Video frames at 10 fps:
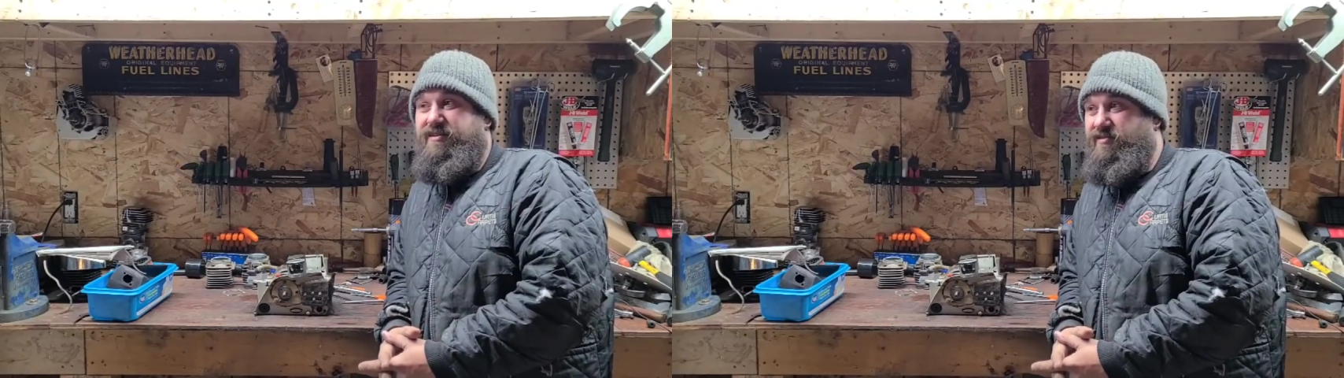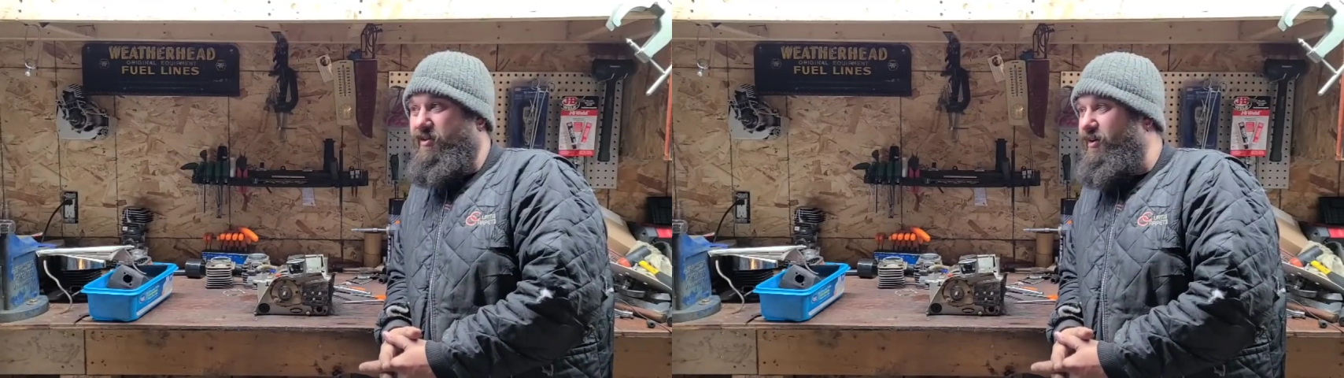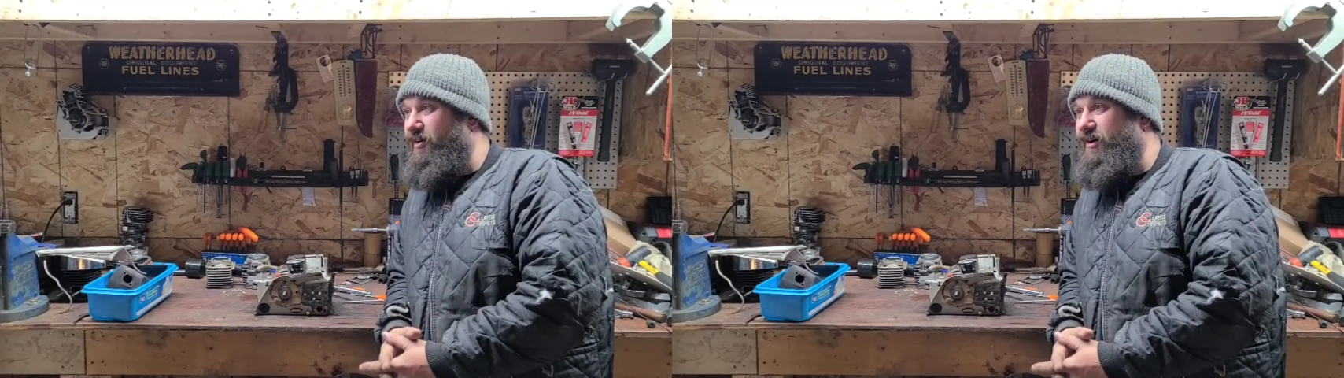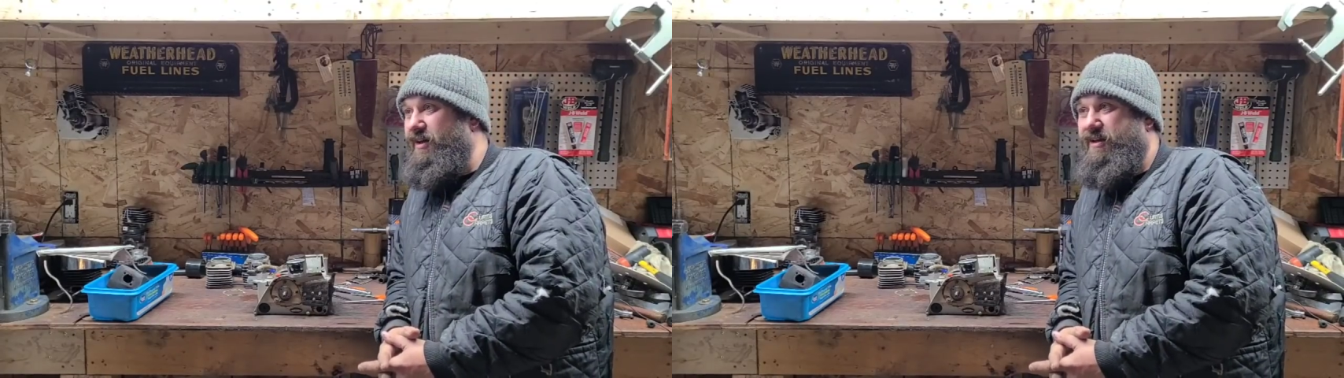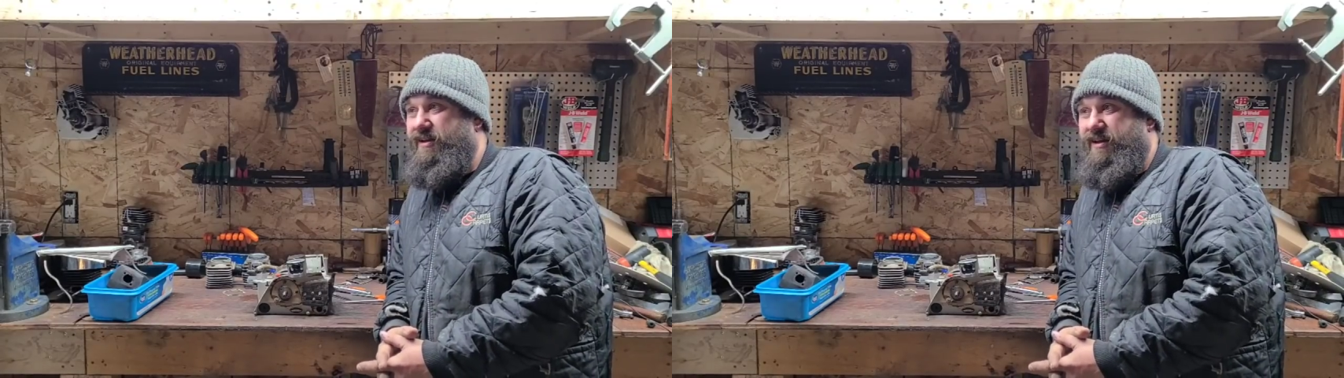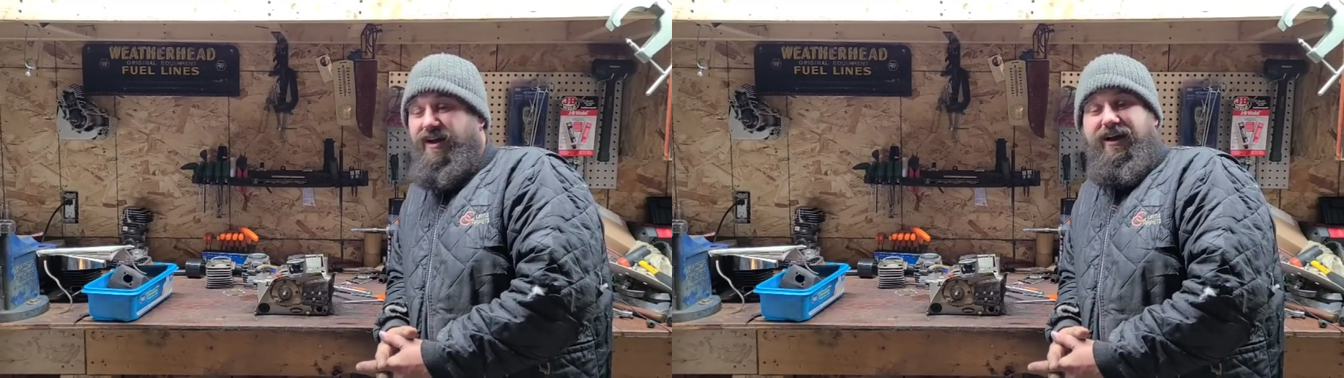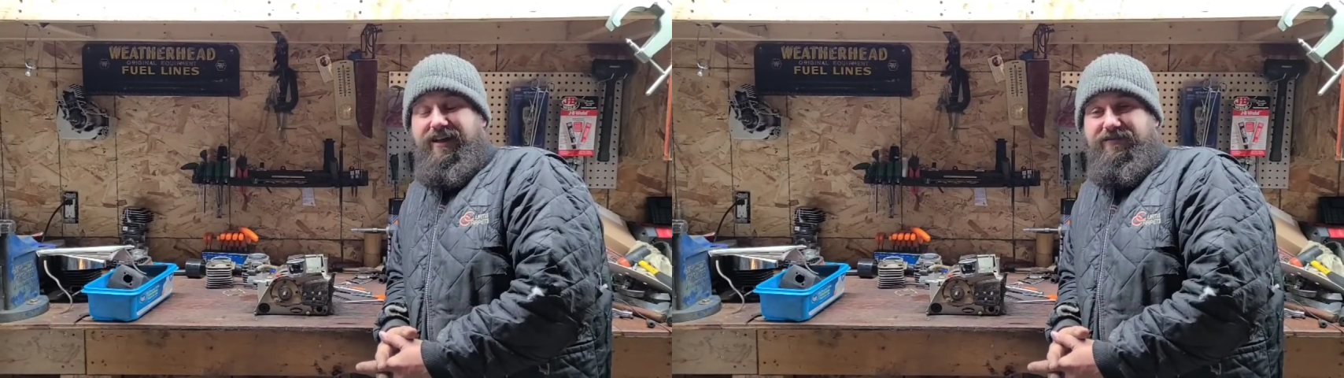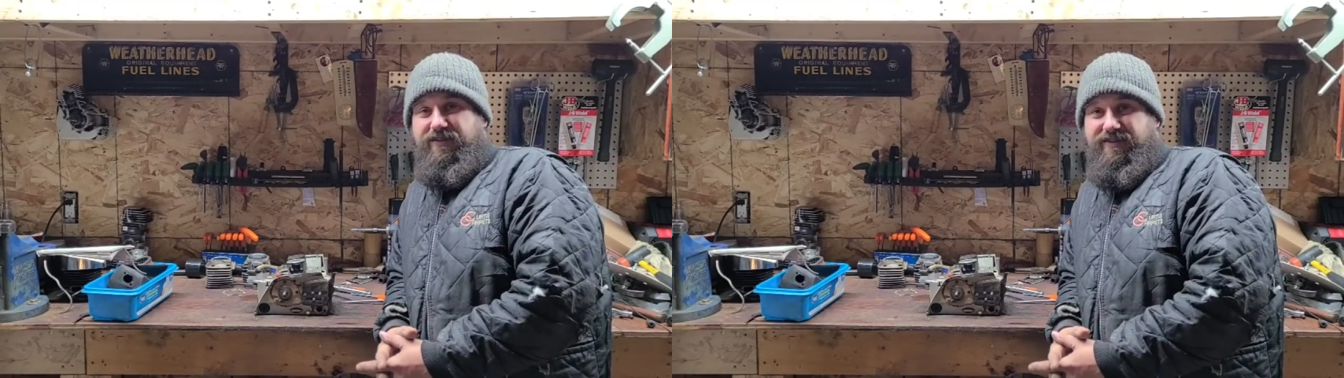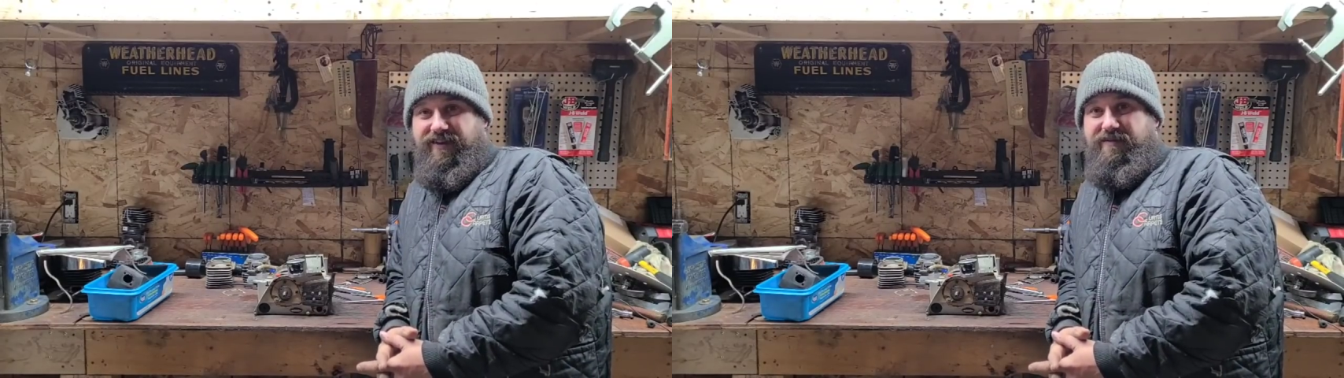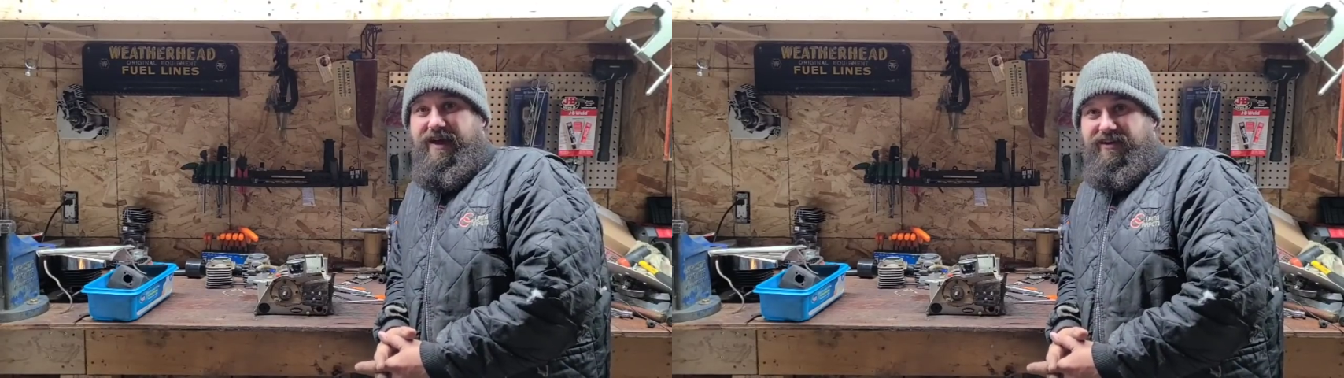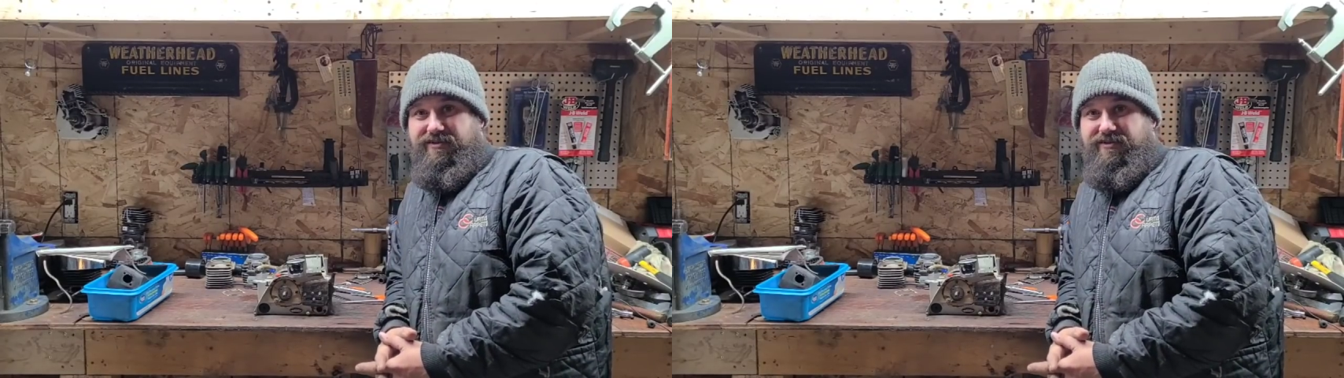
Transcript: So uh, if the Tin Man